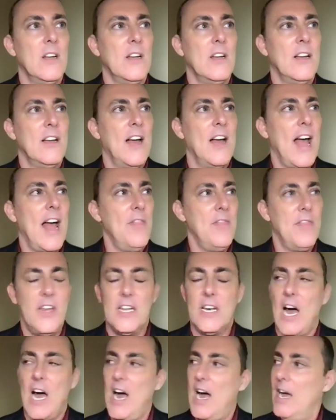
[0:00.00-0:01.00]
And then
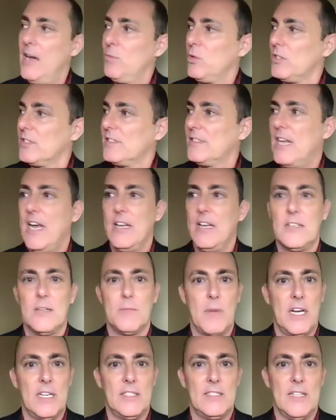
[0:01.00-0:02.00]
I will say to
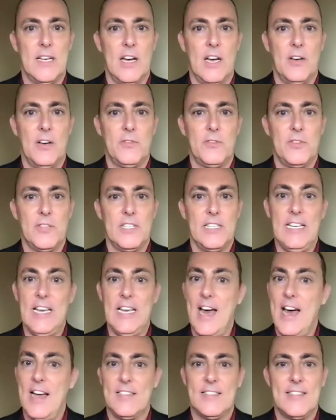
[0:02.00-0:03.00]
myself,
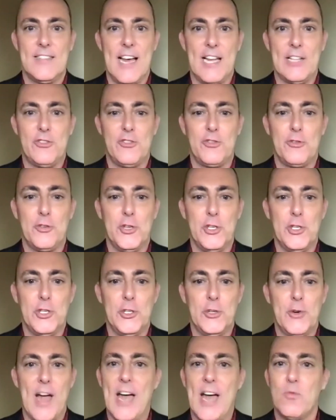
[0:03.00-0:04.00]
yes, that's
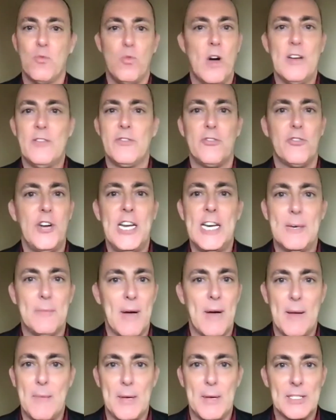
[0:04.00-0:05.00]
true. And what freedom
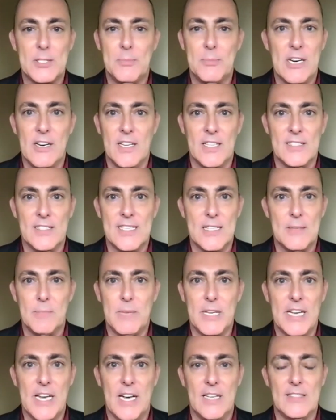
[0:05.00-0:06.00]
I'm experiencing
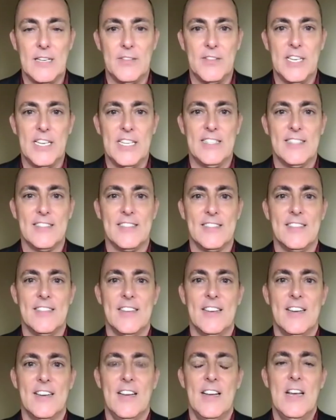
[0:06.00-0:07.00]
because of it.
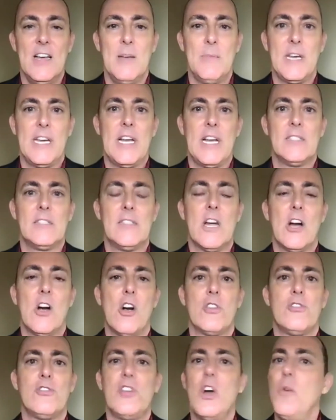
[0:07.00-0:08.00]
Because there
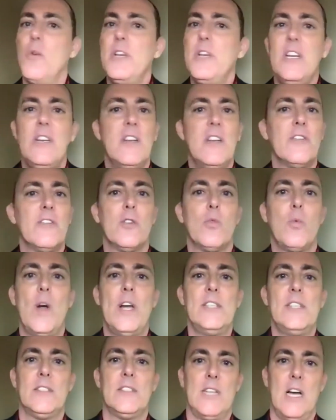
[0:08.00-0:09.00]
are so many different
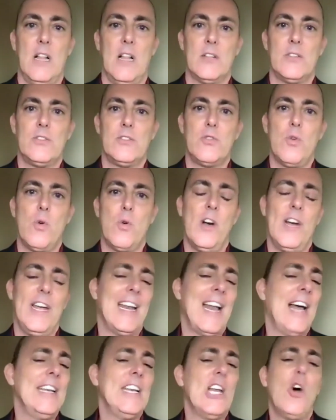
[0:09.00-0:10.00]
ways to tell a story.
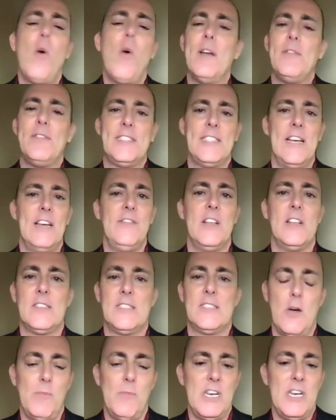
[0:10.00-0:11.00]
And I know I've said this
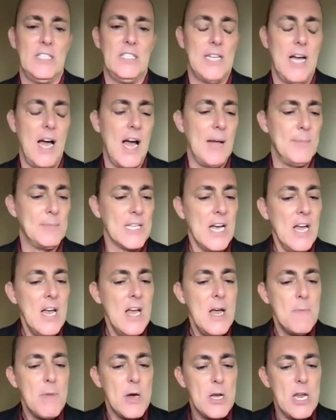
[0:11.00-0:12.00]
so many times,
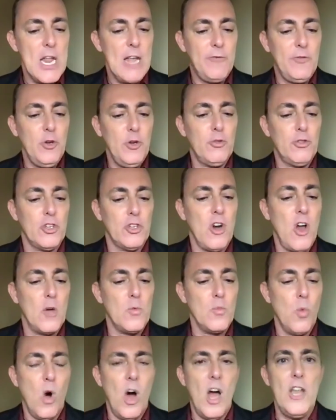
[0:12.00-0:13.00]
but if you turn
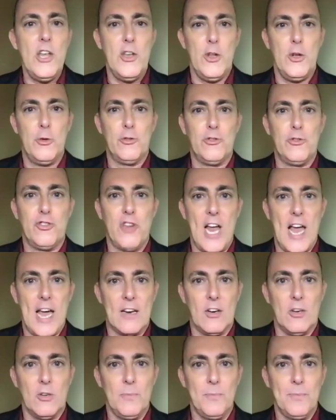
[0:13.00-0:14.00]
on one news
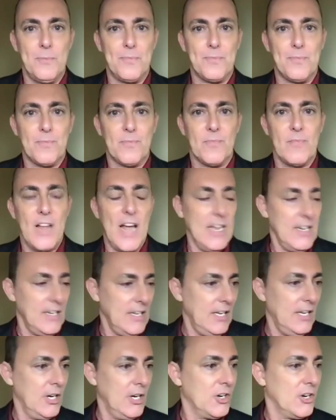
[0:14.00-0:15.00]
channel and
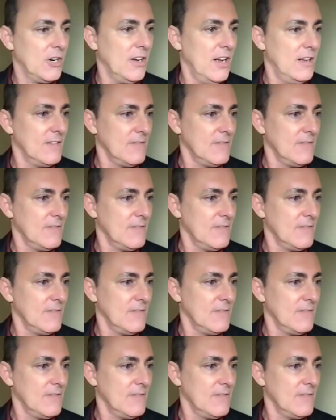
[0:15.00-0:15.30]
hear